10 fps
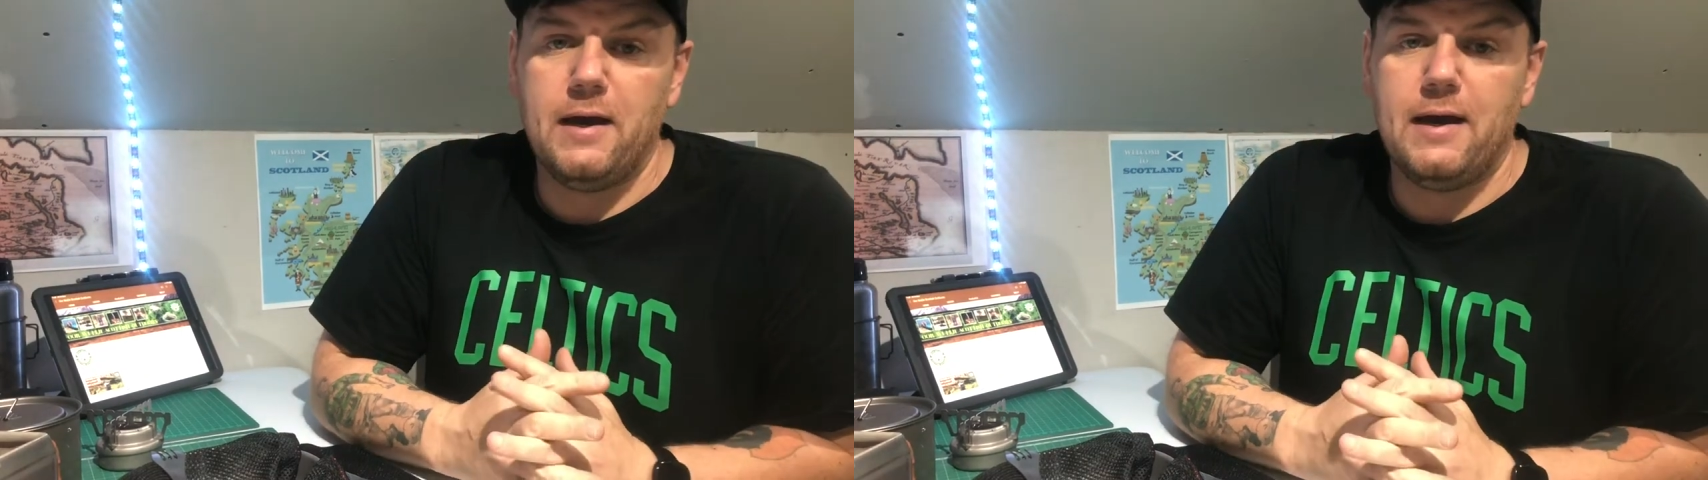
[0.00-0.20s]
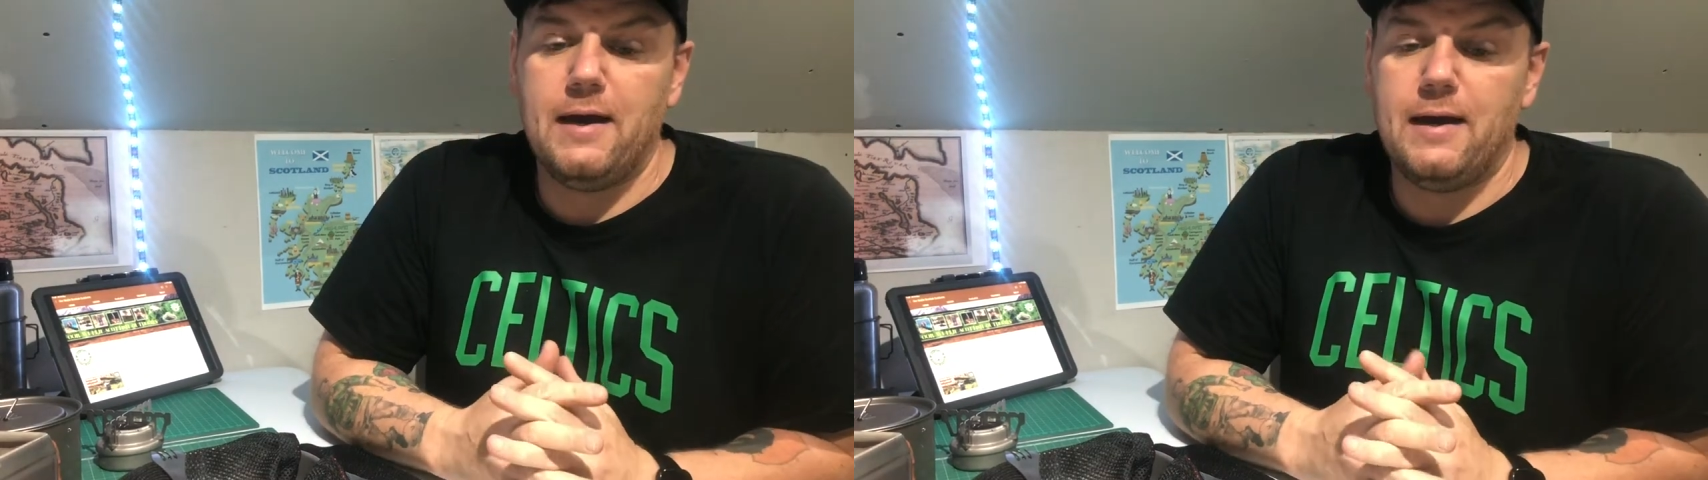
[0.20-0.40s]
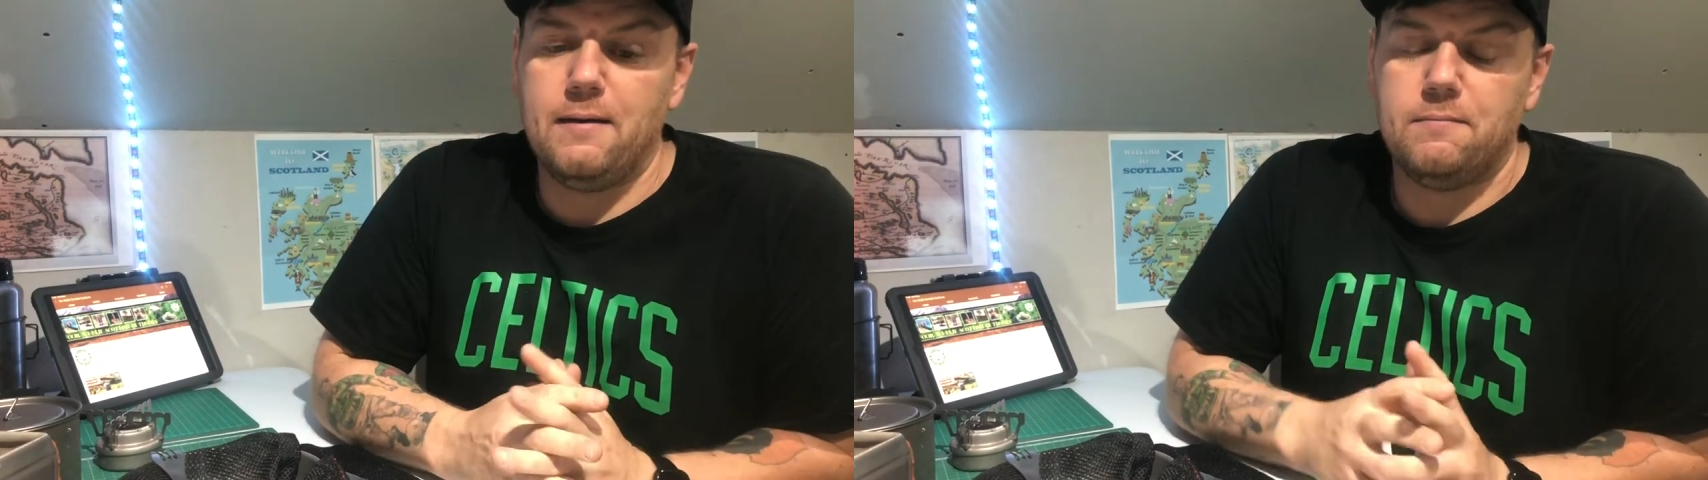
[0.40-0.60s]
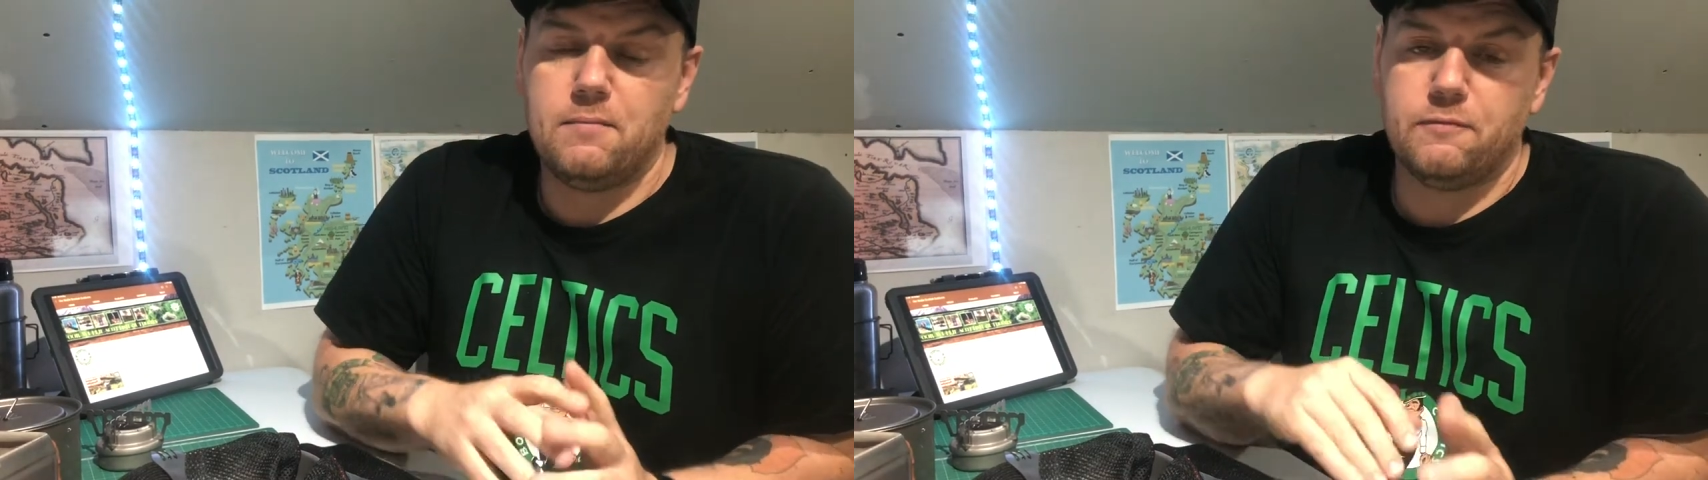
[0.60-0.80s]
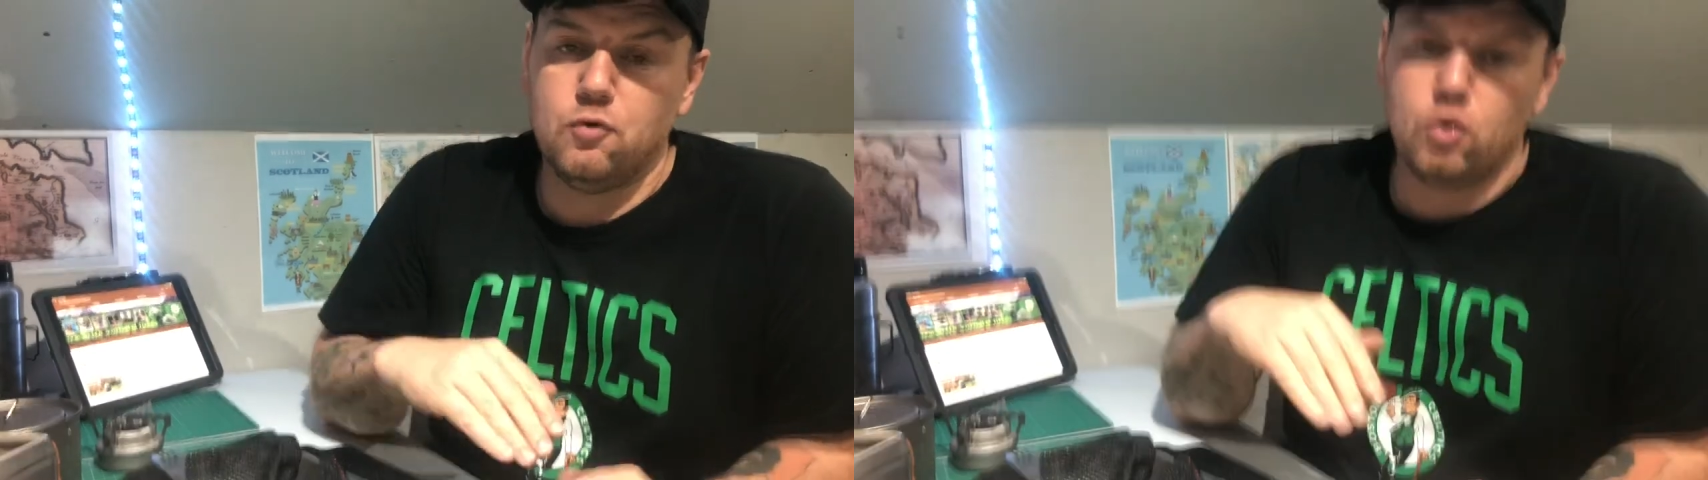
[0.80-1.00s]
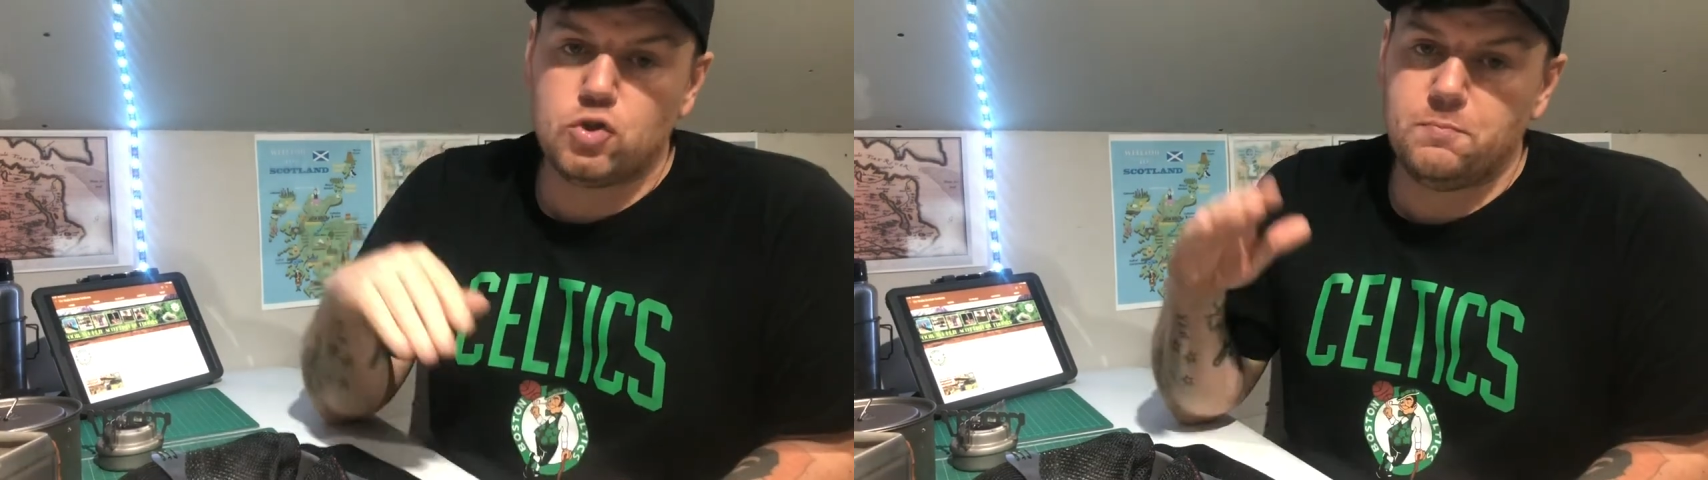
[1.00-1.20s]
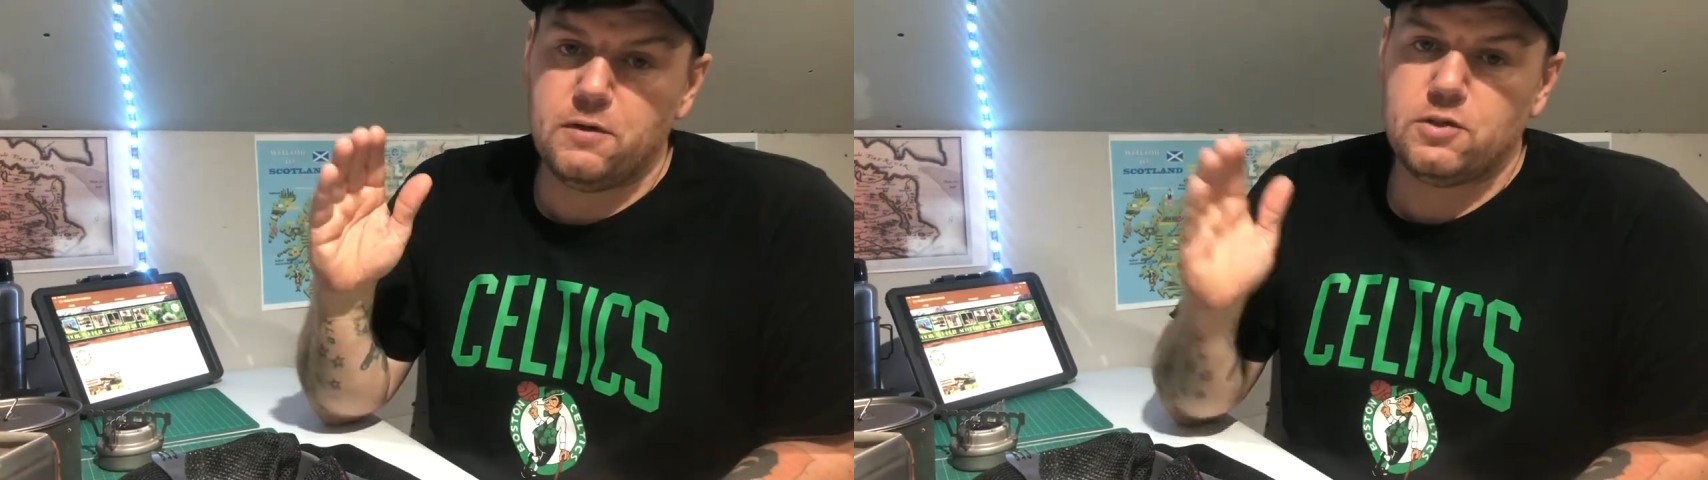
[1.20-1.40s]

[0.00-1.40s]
I've noticed my